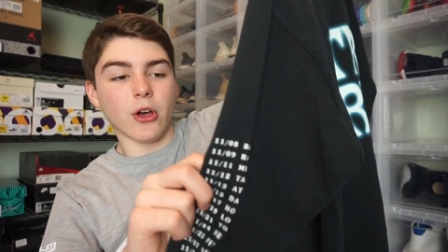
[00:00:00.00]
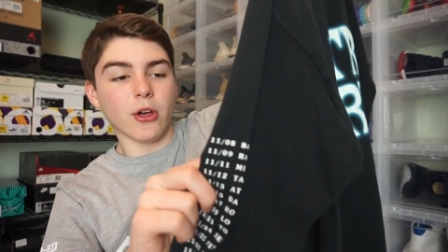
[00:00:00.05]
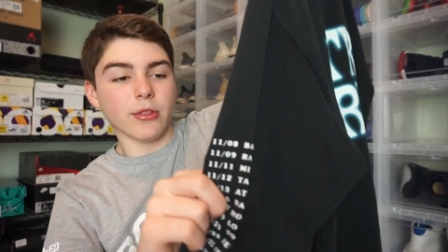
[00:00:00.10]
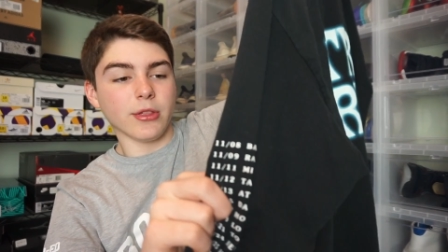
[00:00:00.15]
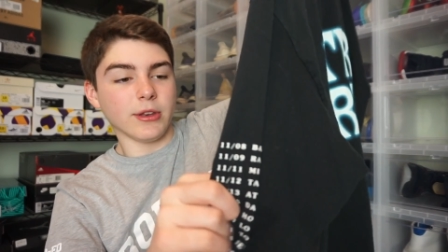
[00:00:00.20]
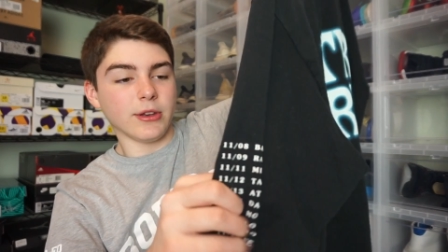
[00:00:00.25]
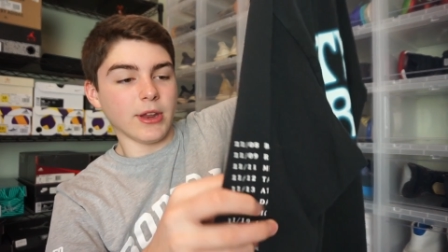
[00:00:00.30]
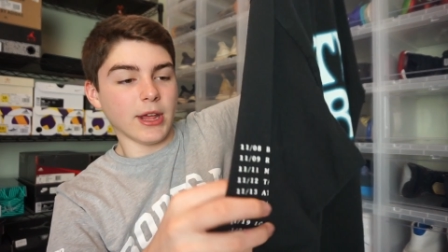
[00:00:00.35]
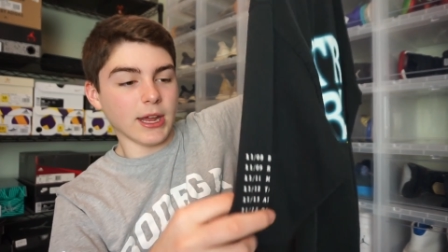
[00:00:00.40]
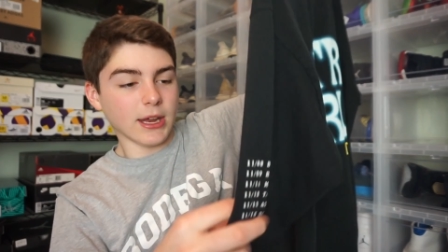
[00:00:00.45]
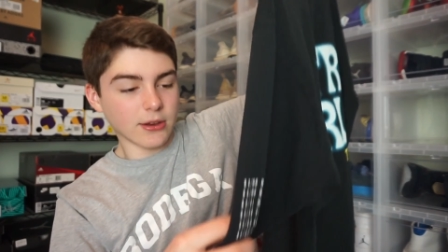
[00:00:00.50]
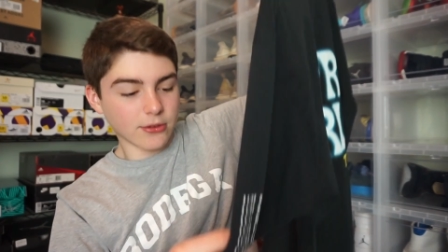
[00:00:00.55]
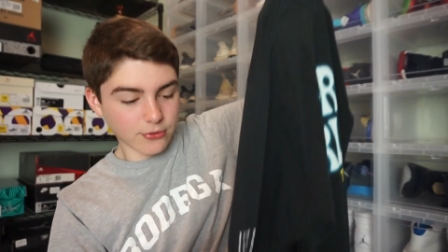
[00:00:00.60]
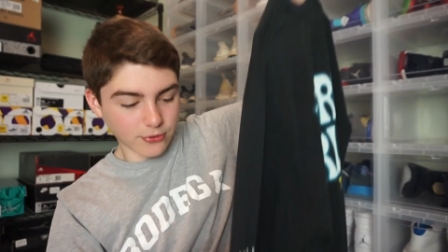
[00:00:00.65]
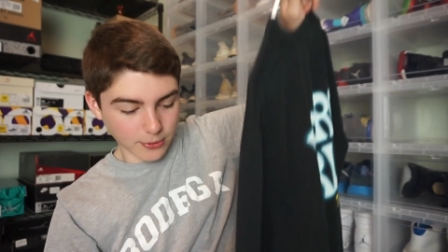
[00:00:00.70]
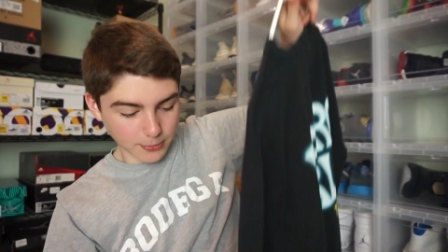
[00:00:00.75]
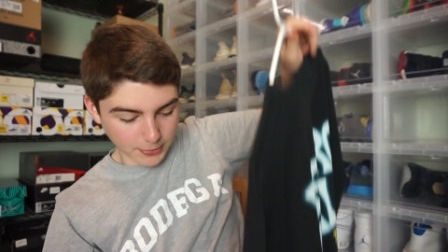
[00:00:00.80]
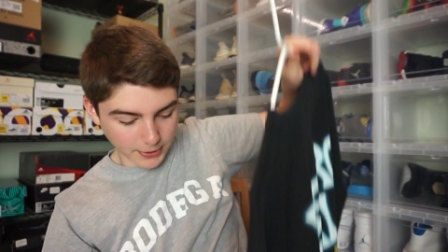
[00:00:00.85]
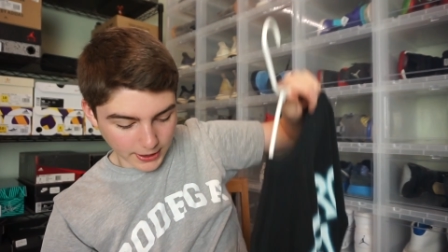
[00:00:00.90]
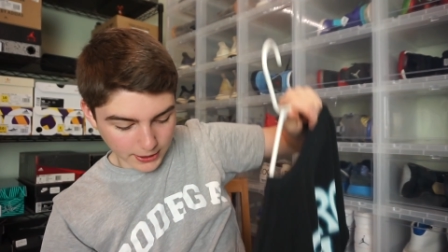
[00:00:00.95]
all the dates
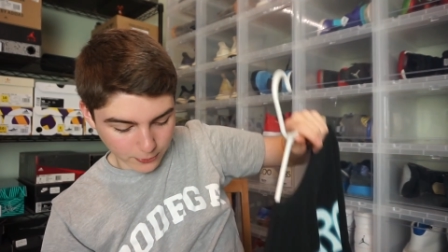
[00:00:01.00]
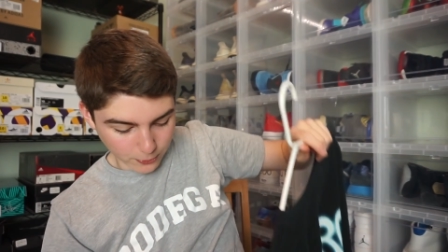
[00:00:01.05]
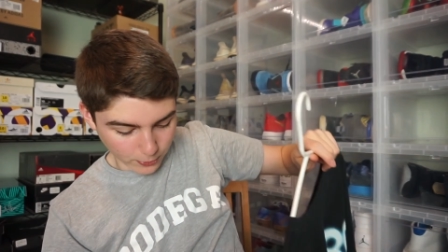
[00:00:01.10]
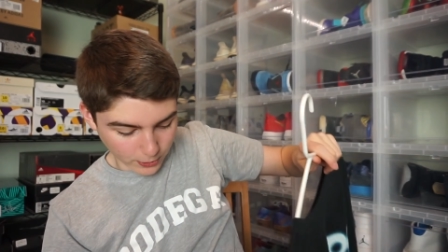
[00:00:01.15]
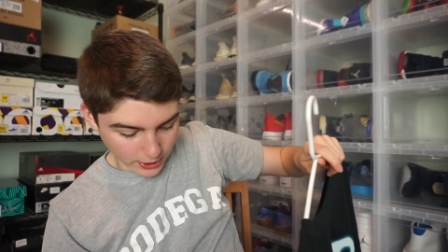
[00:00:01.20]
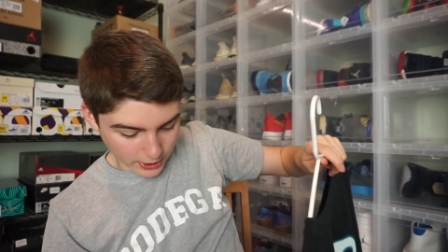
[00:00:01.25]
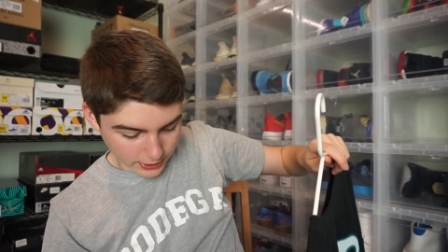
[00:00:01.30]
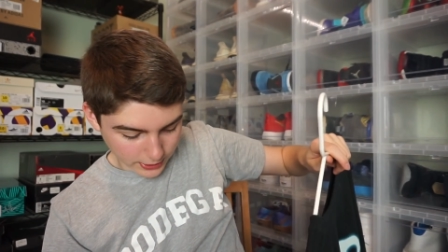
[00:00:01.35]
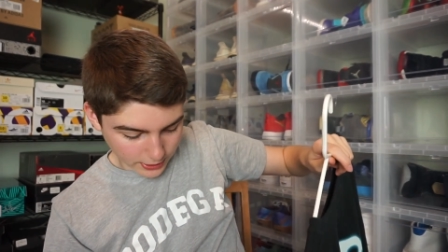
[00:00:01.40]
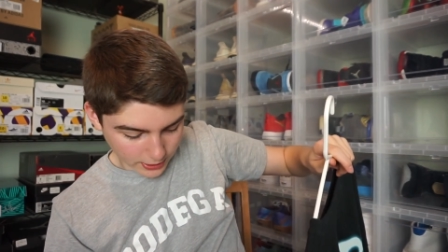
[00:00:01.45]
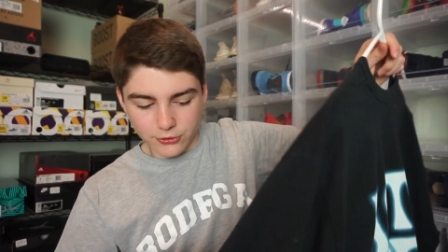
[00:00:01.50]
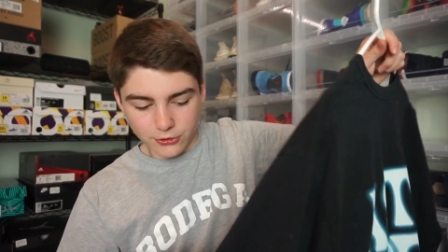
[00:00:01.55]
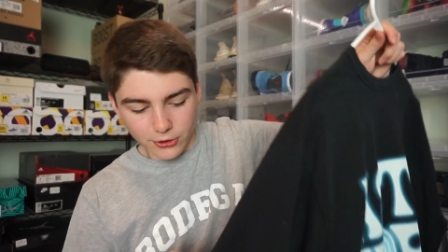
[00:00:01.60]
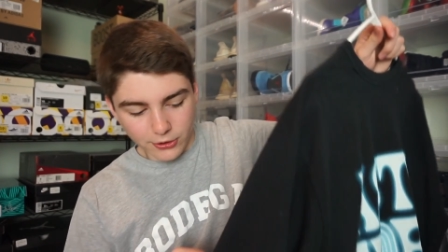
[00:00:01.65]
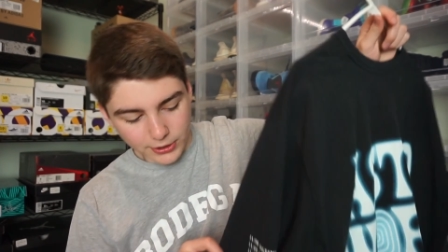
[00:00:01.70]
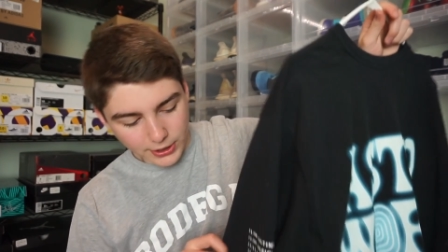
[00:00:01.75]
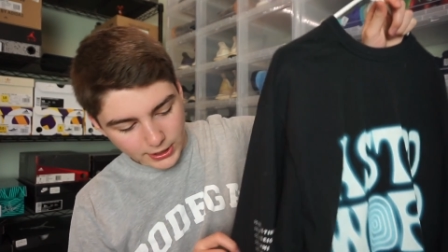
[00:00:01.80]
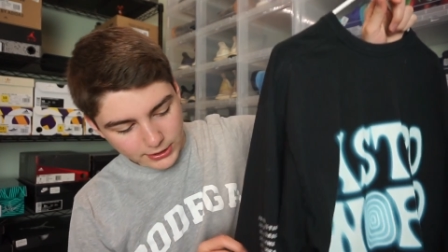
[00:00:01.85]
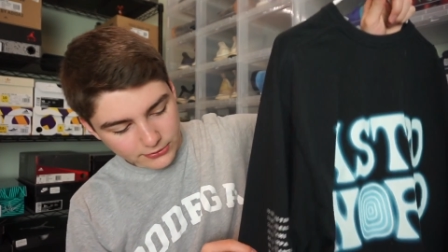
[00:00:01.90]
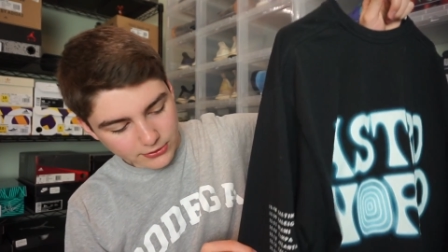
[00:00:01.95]
from leg one. Show
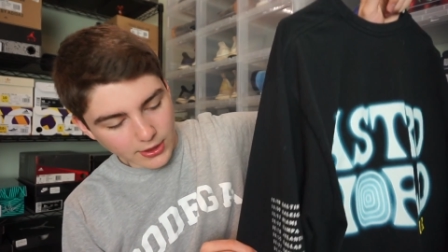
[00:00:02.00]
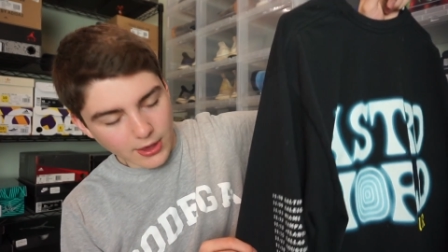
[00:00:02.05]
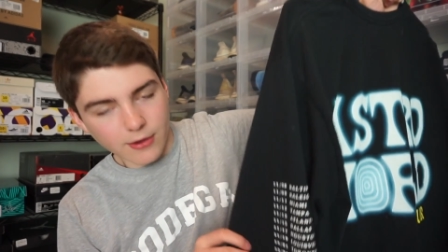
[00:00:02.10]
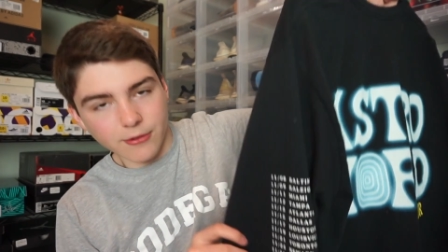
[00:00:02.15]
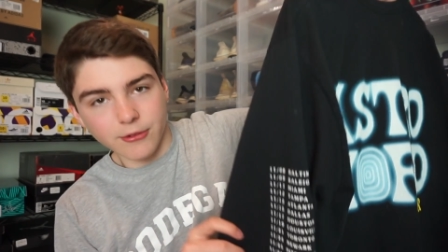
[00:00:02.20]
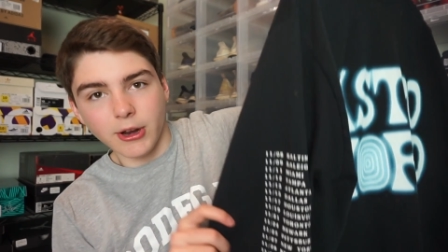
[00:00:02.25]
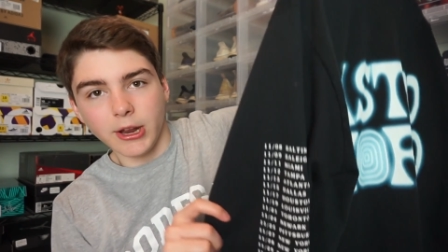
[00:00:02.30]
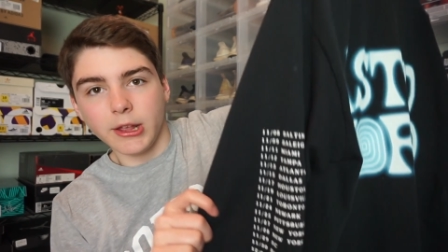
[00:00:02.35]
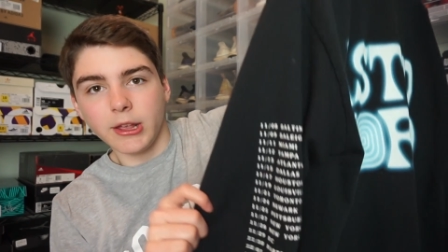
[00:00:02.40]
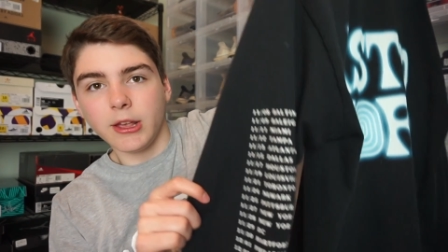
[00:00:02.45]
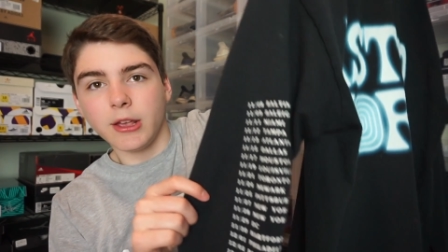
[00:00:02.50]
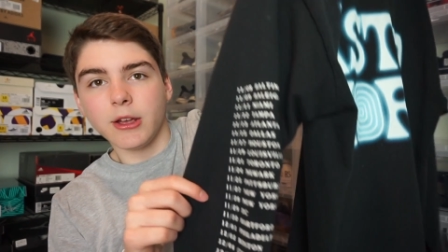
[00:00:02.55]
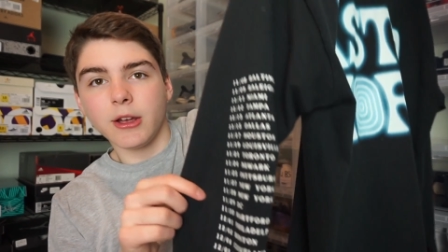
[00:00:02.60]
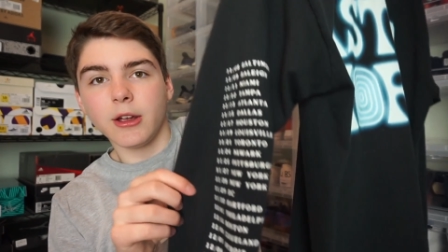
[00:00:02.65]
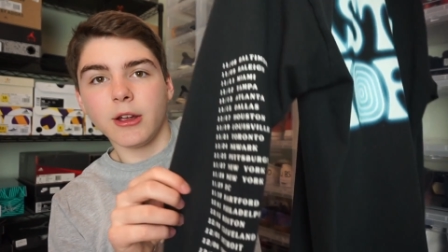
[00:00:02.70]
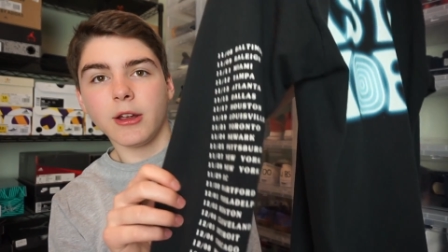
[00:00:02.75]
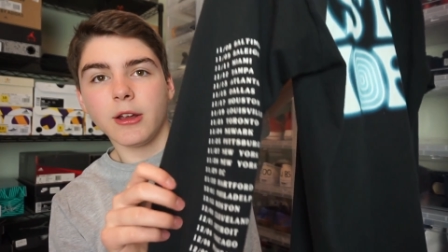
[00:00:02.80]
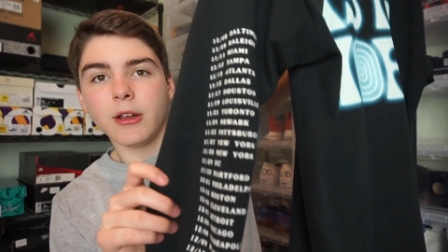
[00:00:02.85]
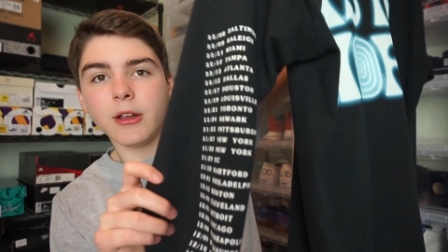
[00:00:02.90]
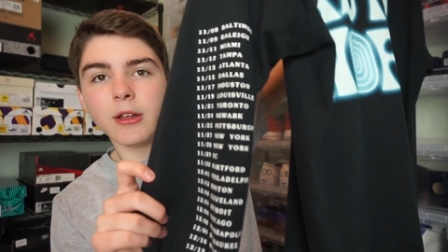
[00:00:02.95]
you guys that right
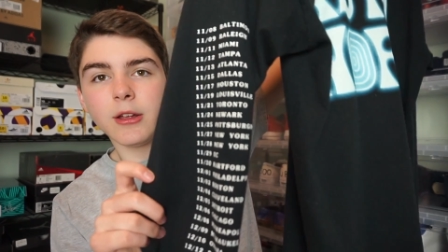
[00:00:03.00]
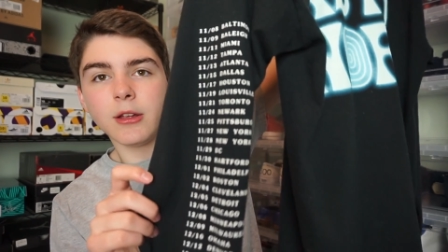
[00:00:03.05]
here.